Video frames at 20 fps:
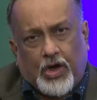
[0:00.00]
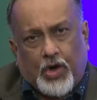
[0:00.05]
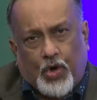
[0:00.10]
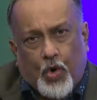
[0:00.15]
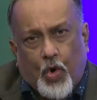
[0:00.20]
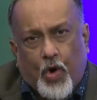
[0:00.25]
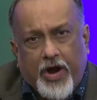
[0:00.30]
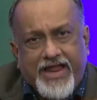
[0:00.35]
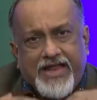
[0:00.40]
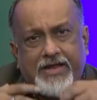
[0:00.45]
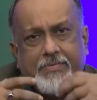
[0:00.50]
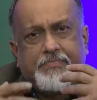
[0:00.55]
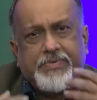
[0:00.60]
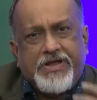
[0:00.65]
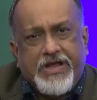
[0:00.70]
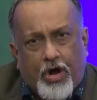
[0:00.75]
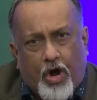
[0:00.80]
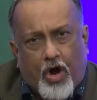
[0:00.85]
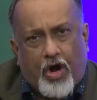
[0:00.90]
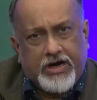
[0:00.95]
going
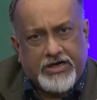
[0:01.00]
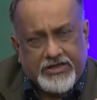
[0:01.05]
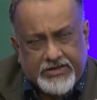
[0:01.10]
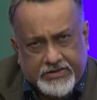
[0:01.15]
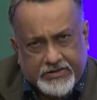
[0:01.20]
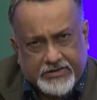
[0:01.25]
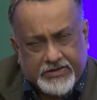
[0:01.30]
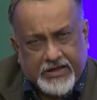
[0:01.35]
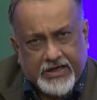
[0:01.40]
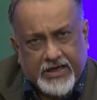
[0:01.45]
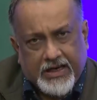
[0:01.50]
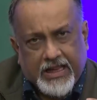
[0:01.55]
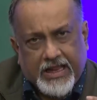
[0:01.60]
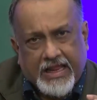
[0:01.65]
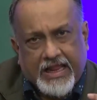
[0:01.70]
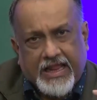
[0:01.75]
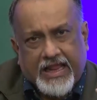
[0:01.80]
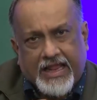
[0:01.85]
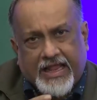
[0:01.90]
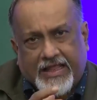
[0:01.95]
beyond
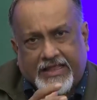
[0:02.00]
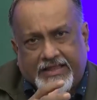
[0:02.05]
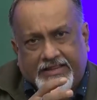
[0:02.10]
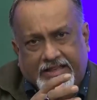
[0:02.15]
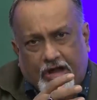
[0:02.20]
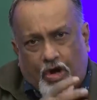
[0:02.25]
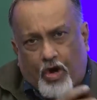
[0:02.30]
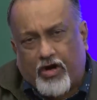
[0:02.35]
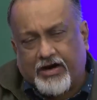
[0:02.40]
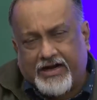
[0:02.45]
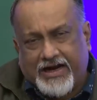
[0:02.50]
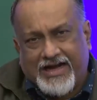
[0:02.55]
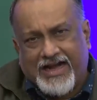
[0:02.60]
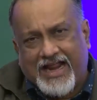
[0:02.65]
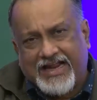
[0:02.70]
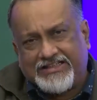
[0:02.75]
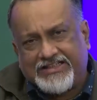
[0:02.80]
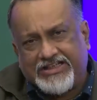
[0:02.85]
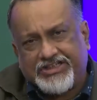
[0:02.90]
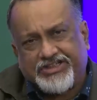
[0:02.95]
the
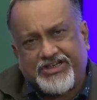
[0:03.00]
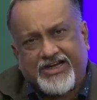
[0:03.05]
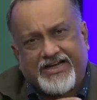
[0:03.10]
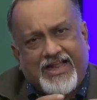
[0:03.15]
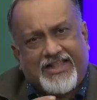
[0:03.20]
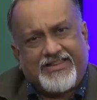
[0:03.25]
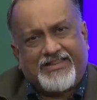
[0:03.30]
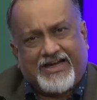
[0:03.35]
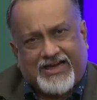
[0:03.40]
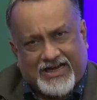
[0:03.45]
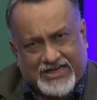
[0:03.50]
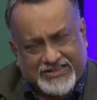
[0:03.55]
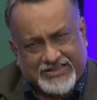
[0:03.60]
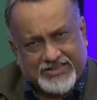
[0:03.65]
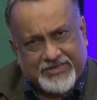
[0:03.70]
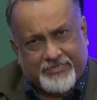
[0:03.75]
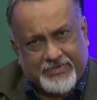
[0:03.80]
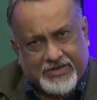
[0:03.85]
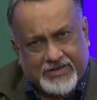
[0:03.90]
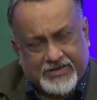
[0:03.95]
organization and the
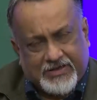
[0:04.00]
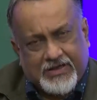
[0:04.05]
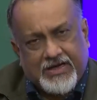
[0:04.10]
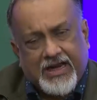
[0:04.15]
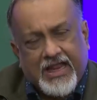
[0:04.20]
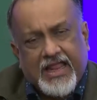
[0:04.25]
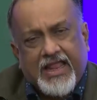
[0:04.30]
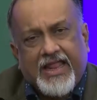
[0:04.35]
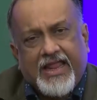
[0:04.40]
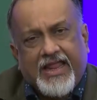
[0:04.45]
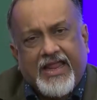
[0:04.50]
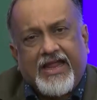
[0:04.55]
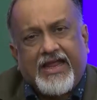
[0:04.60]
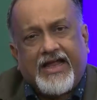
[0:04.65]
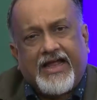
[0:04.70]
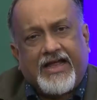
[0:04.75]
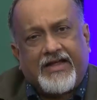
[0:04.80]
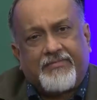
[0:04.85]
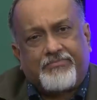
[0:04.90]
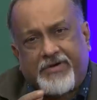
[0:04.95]
customer.
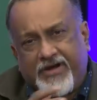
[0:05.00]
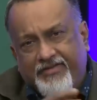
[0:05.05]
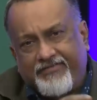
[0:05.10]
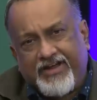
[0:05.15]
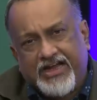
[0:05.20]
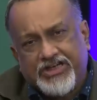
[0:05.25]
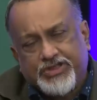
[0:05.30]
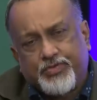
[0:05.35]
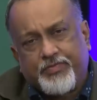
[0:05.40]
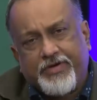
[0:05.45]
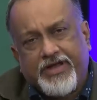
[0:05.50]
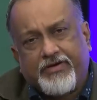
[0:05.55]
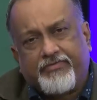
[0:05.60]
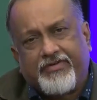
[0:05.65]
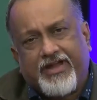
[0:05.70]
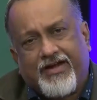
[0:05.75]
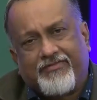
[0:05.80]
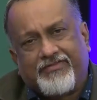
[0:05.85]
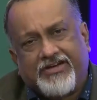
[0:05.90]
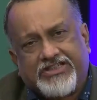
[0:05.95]
Previous week we
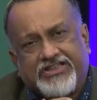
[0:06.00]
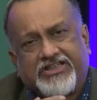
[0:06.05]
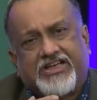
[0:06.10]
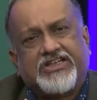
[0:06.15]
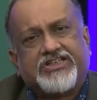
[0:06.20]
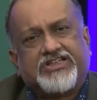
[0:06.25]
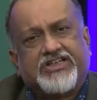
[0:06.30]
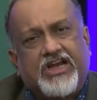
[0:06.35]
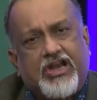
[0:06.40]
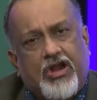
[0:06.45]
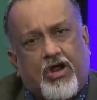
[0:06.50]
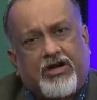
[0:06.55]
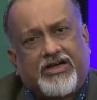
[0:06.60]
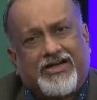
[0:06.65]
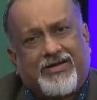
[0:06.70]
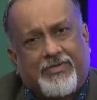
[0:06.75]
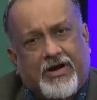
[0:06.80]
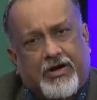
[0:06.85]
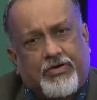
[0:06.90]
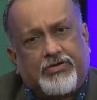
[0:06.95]
have discussed a lot
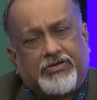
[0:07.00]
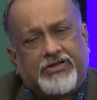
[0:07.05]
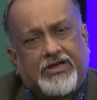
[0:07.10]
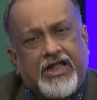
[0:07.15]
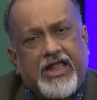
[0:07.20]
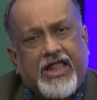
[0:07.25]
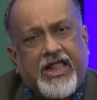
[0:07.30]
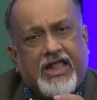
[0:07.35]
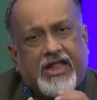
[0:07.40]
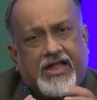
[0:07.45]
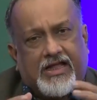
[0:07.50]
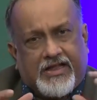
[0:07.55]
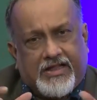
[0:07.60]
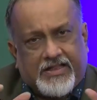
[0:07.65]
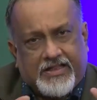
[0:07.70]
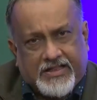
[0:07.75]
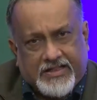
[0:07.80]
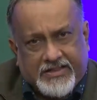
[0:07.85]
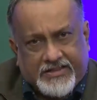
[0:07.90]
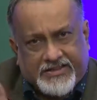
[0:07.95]
about
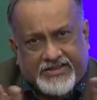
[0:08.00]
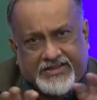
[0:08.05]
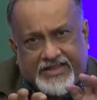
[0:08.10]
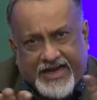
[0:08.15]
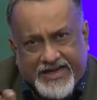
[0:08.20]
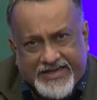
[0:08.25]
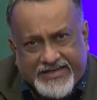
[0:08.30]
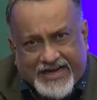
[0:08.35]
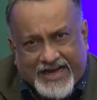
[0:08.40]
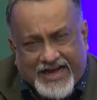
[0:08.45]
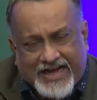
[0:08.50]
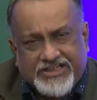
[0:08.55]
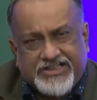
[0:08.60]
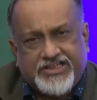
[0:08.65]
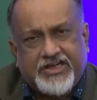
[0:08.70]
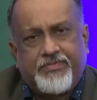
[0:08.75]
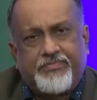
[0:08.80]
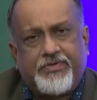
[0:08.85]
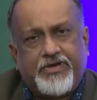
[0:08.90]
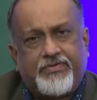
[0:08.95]
the
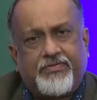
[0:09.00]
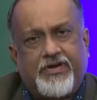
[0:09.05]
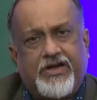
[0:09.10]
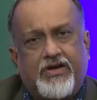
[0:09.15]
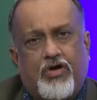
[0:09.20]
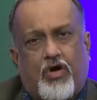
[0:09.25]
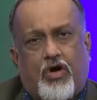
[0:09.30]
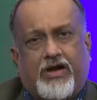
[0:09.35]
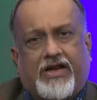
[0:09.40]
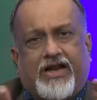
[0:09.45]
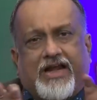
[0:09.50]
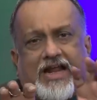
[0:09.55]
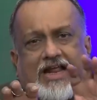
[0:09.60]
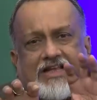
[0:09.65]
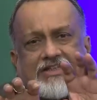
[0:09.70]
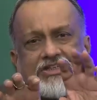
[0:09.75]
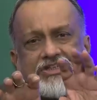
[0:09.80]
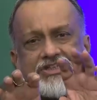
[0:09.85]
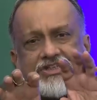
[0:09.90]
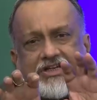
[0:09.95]
interaction between
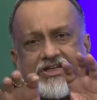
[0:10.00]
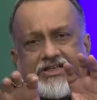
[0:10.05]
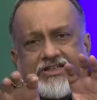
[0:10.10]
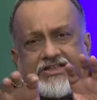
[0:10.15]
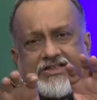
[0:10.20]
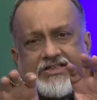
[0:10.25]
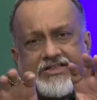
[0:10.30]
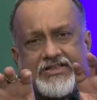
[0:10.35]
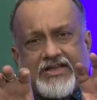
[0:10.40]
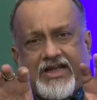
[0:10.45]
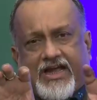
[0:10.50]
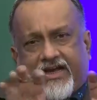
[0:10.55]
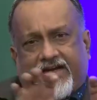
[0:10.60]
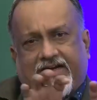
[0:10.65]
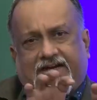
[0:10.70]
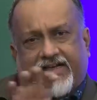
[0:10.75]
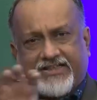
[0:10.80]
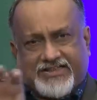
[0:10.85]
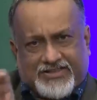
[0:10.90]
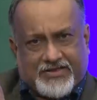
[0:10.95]
organizations and
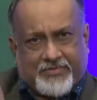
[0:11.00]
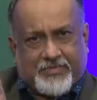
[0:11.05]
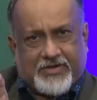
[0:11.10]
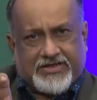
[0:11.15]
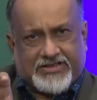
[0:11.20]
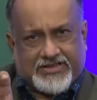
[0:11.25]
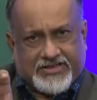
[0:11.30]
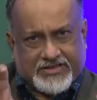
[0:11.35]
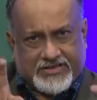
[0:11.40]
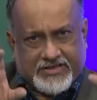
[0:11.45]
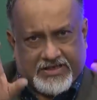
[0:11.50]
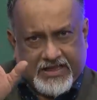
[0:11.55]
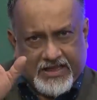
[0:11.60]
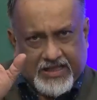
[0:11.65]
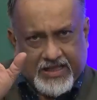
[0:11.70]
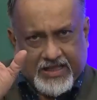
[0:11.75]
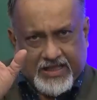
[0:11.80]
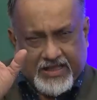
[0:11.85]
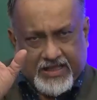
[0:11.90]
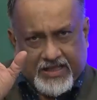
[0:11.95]
customers
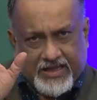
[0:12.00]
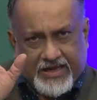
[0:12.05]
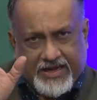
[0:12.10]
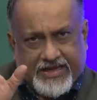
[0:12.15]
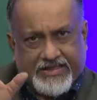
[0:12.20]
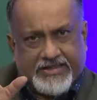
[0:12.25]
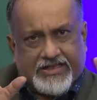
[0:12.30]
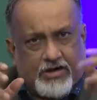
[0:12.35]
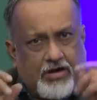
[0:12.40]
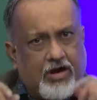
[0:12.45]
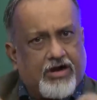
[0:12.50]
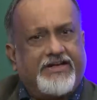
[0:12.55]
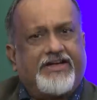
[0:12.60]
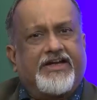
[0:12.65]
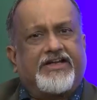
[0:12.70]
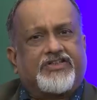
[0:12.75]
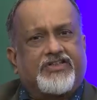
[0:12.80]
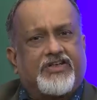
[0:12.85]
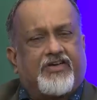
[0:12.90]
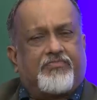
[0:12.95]
in the
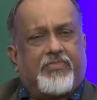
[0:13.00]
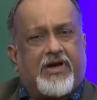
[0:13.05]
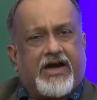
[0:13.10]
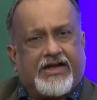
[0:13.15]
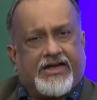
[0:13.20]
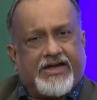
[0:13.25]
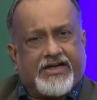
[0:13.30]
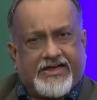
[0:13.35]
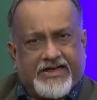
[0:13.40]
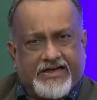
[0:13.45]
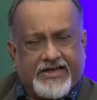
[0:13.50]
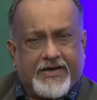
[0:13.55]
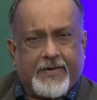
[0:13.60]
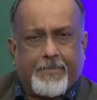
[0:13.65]
context of marketing.